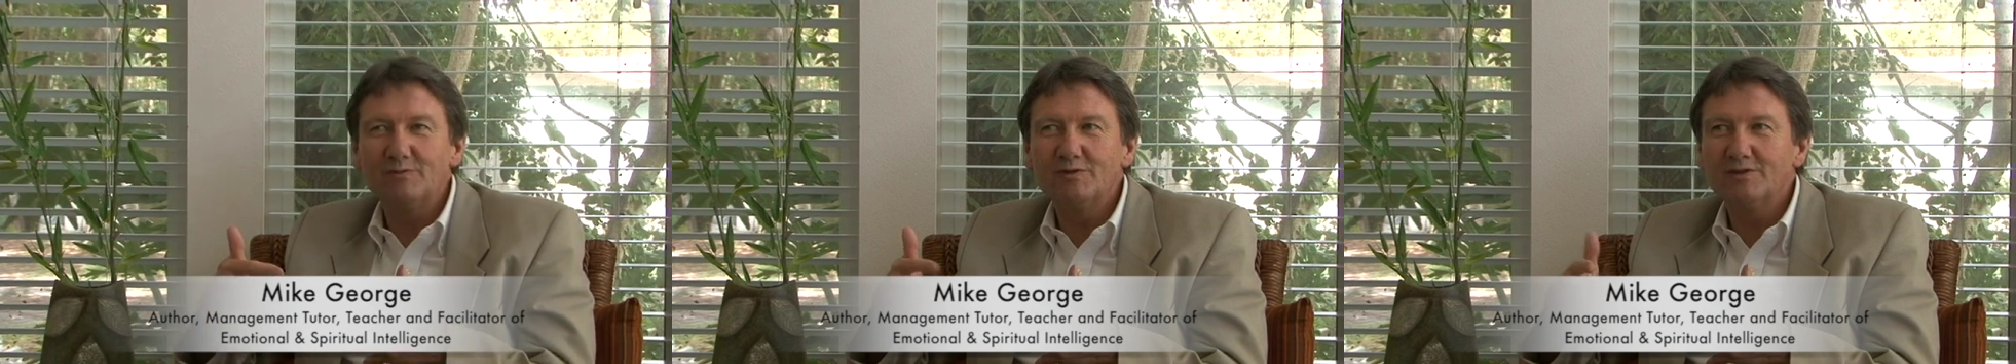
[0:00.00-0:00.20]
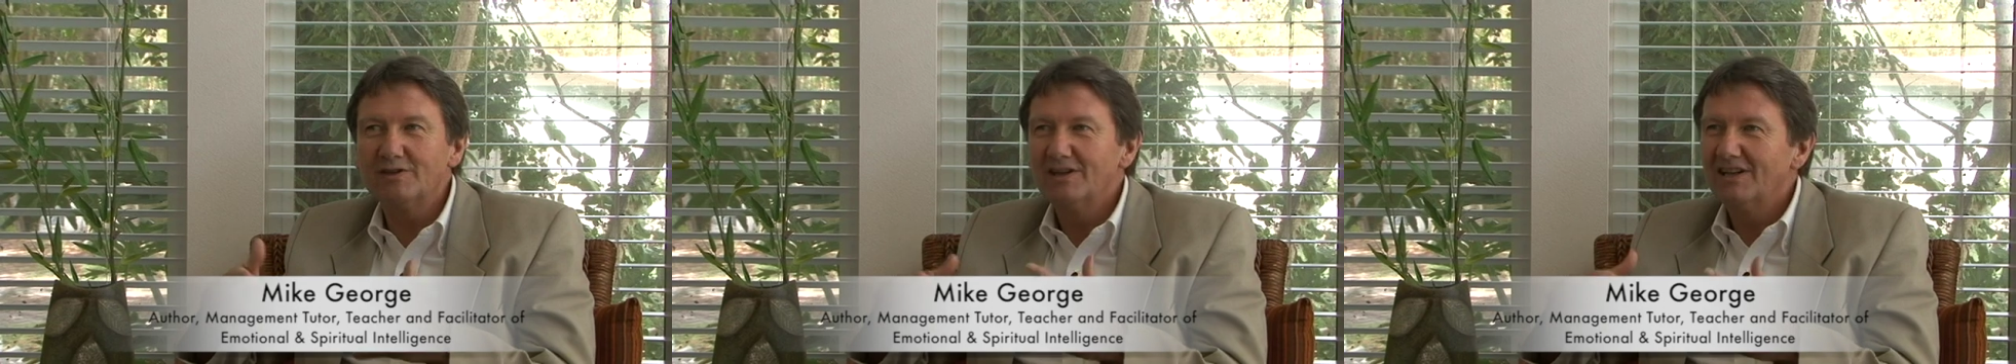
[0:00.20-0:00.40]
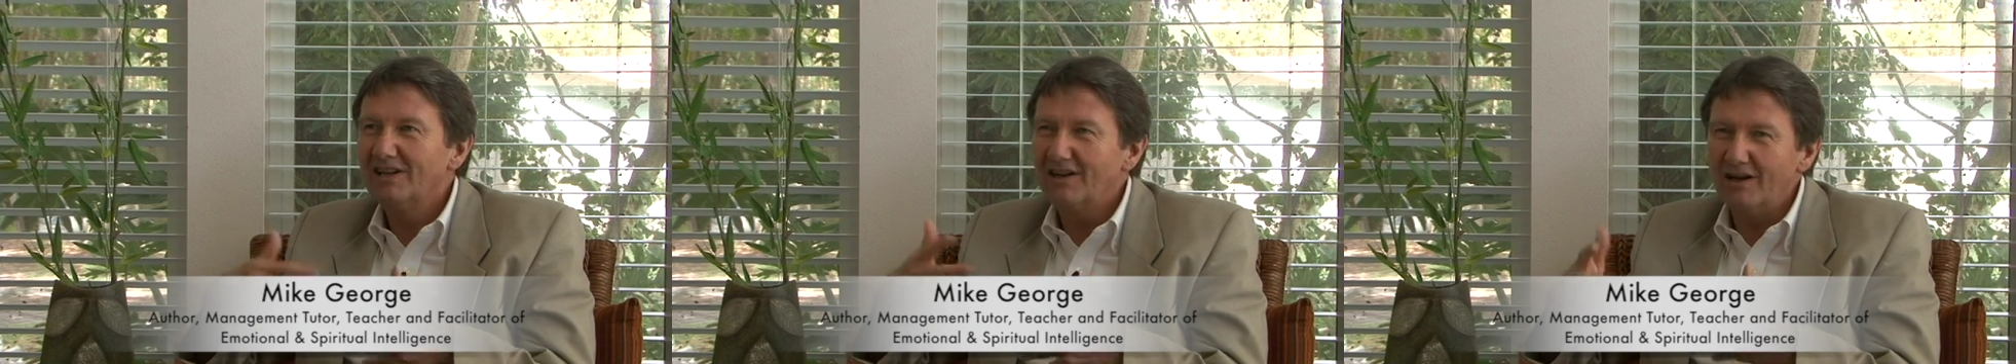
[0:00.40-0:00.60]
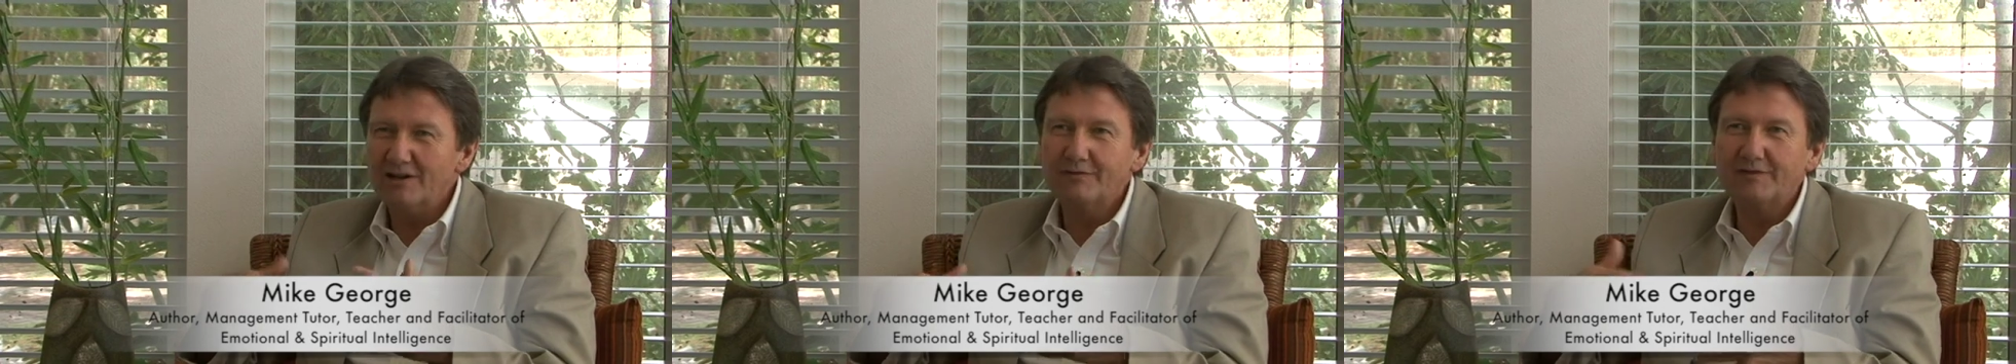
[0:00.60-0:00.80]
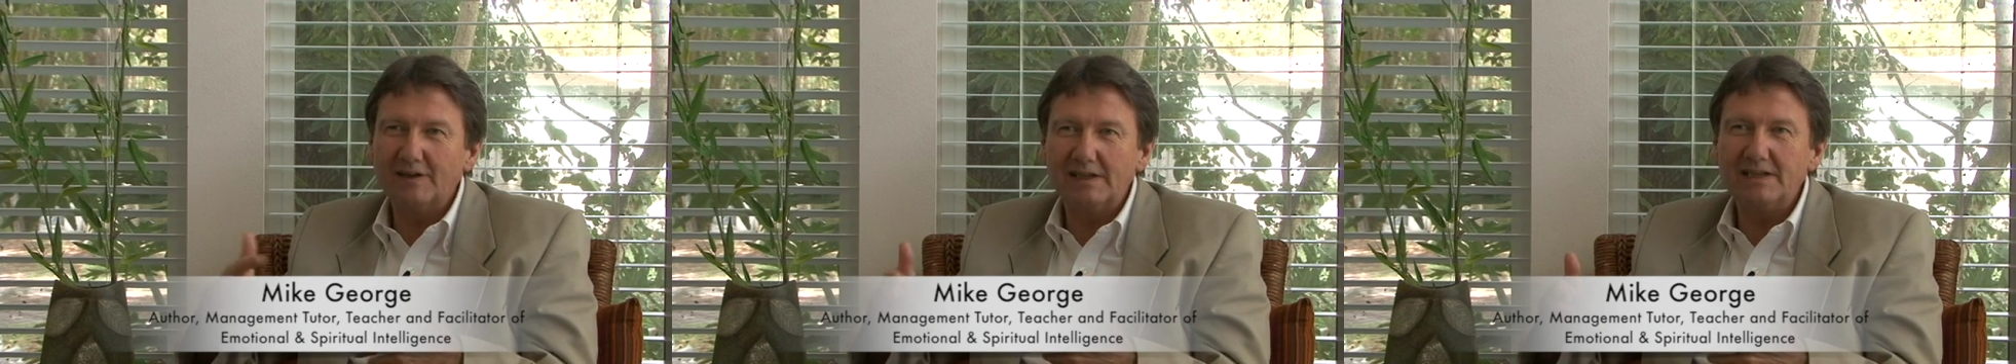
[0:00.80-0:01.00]
the kind
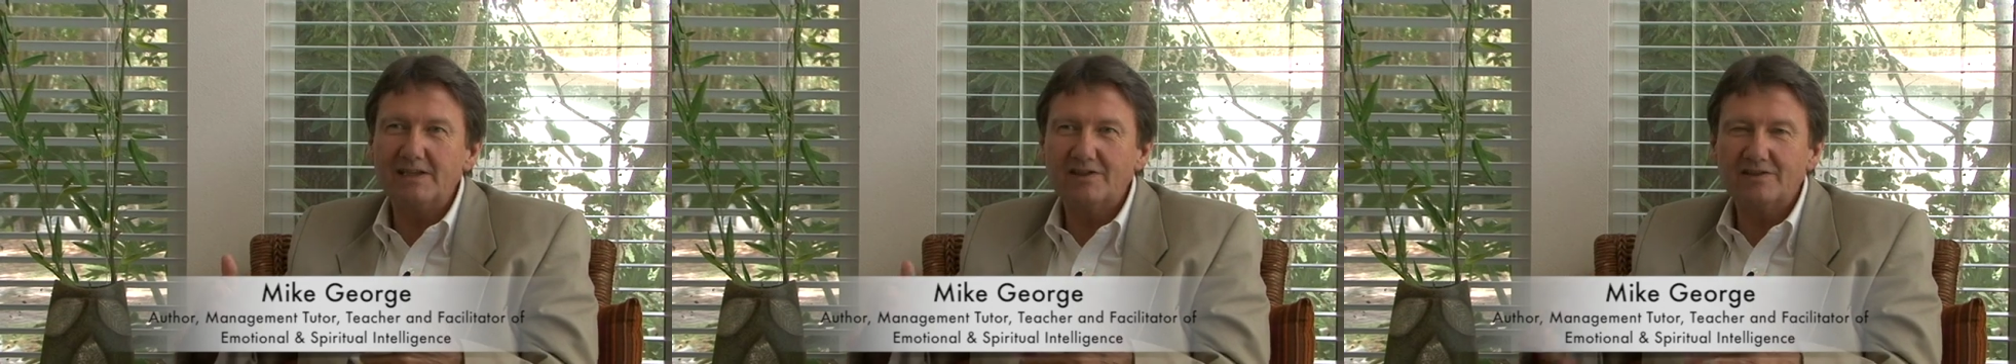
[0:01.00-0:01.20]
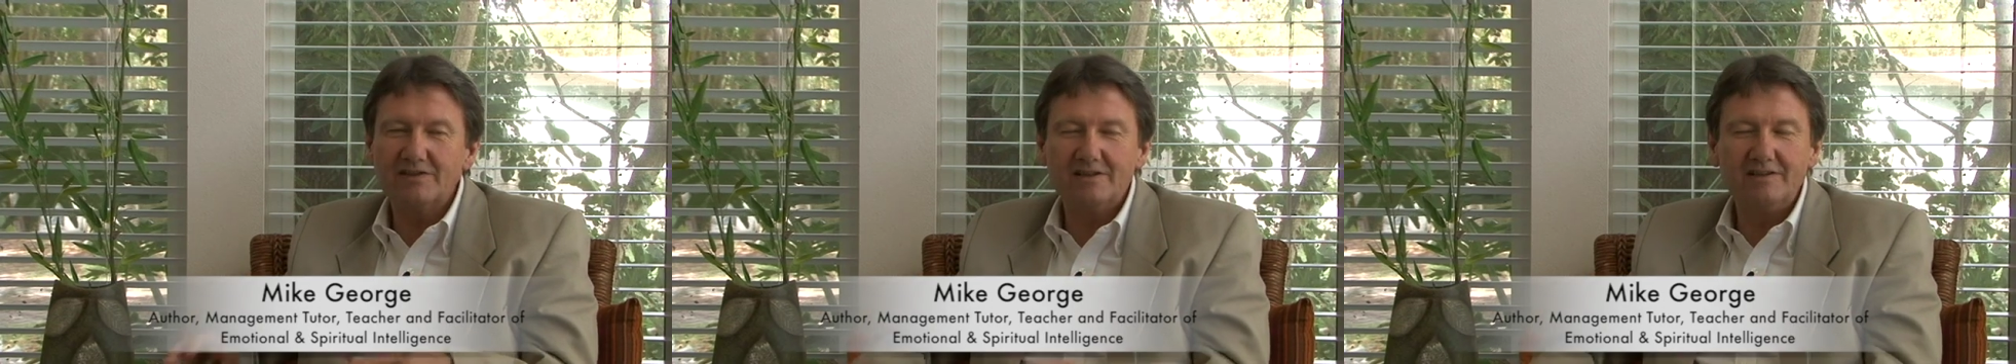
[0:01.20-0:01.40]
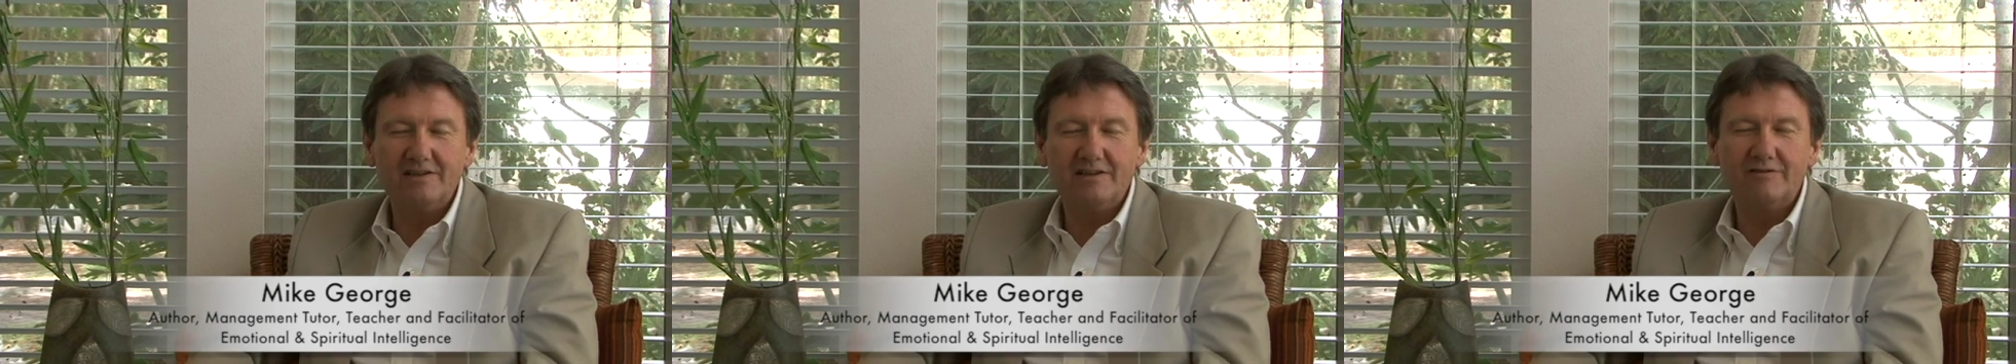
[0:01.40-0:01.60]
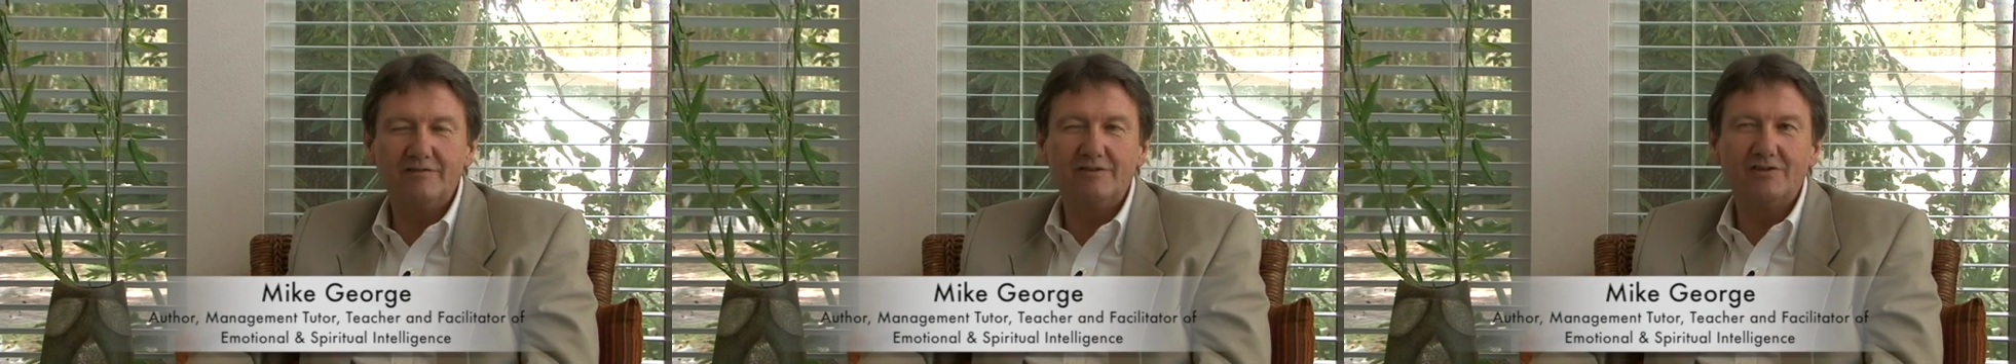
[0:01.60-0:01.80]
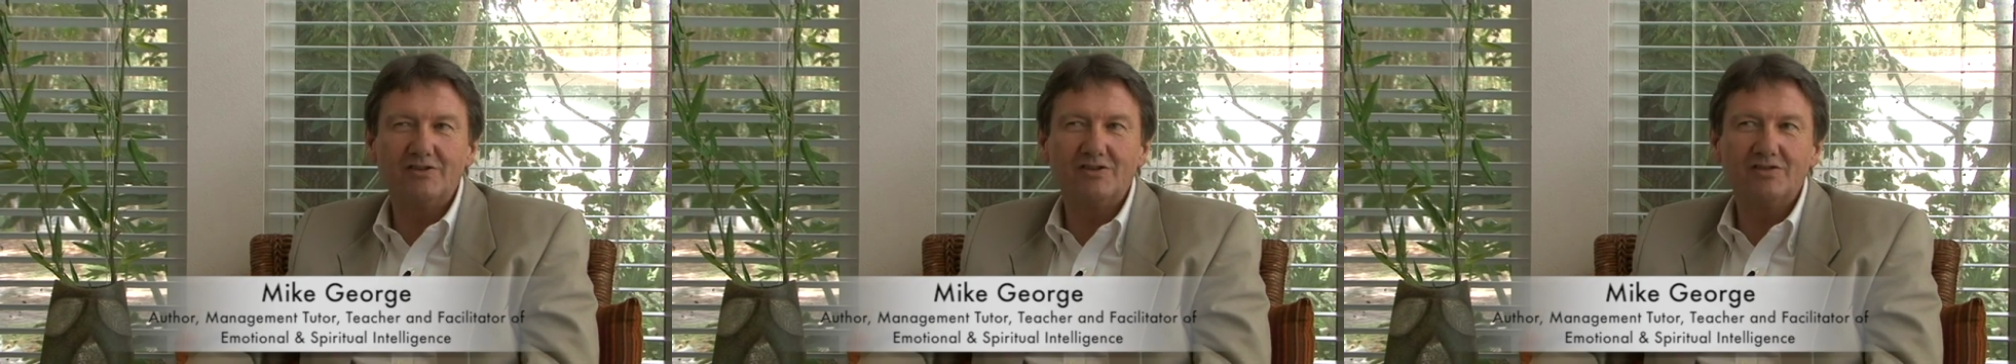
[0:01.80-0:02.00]
of cliche
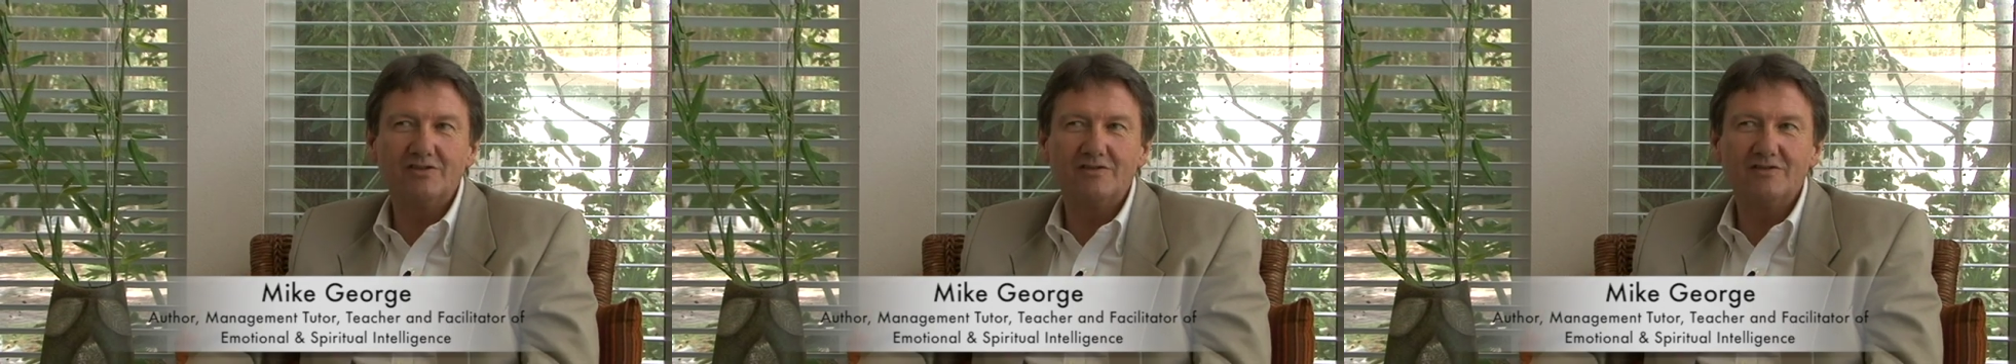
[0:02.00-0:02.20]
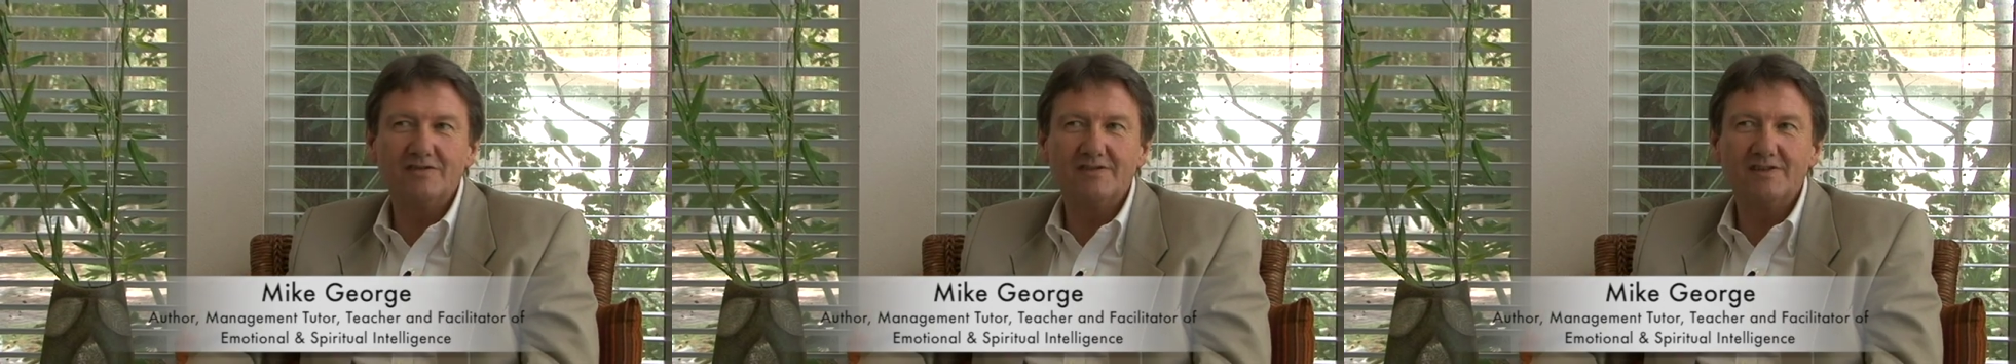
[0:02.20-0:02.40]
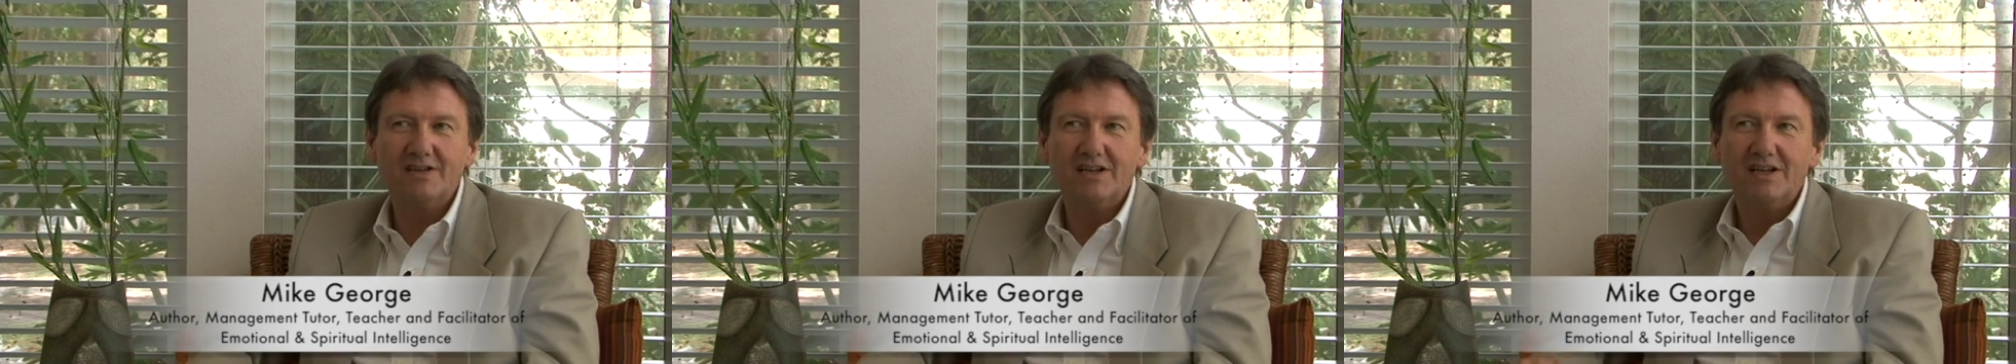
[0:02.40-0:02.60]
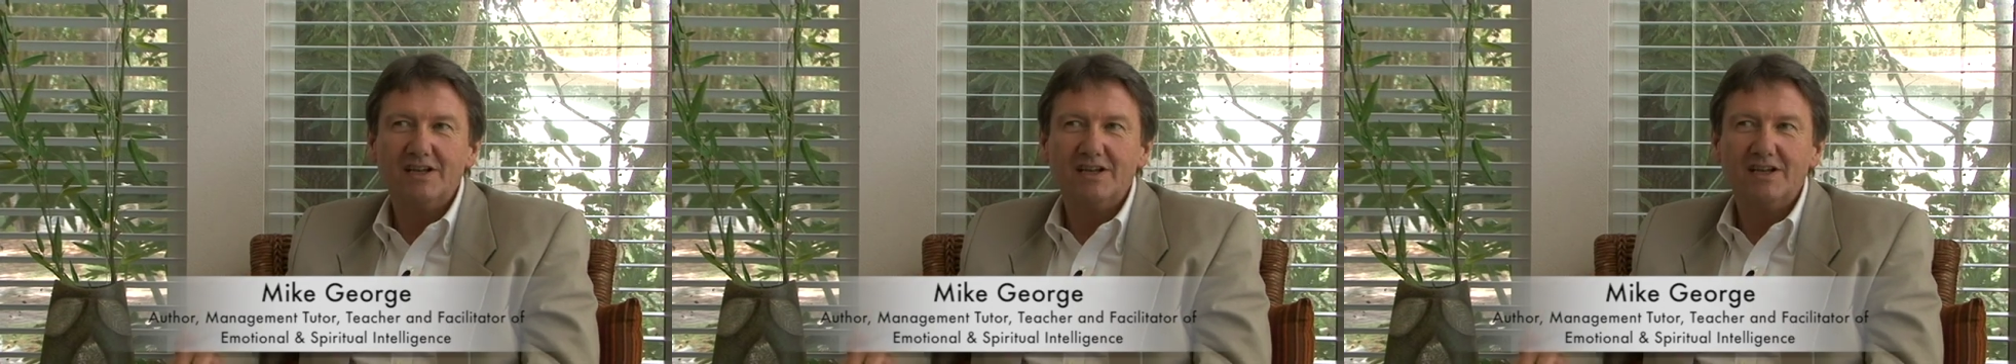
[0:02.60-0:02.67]
definition, is